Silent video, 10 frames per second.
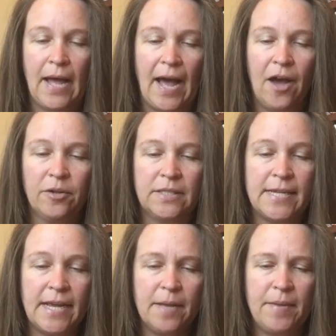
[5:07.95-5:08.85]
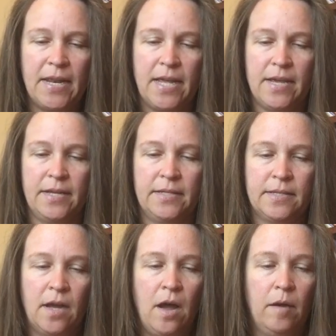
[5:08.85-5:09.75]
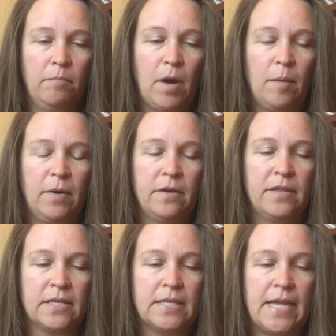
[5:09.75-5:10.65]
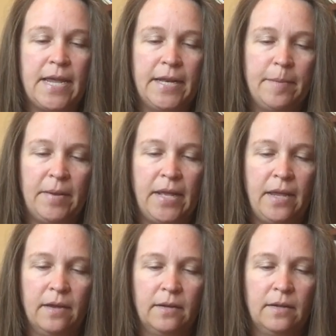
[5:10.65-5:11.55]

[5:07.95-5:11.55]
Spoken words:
"How dim it is," murmured the sea anemone.